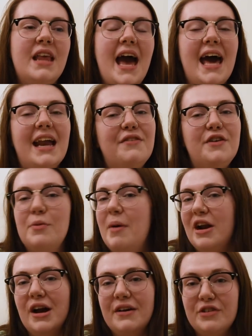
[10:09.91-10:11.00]
how to feel
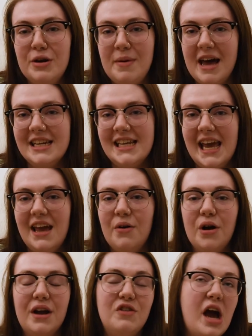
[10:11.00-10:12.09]
better after a bad day
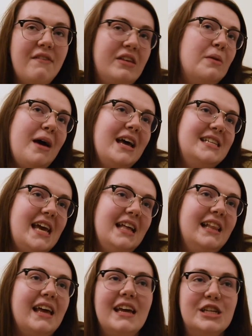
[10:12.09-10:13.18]
or if you're having a bad day,
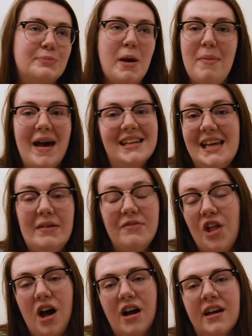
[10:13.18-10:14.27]
like here's my bad day
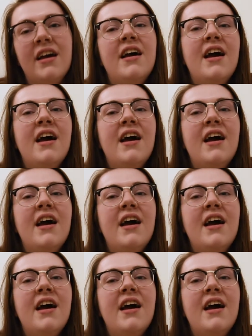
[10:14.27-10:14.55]
vlog.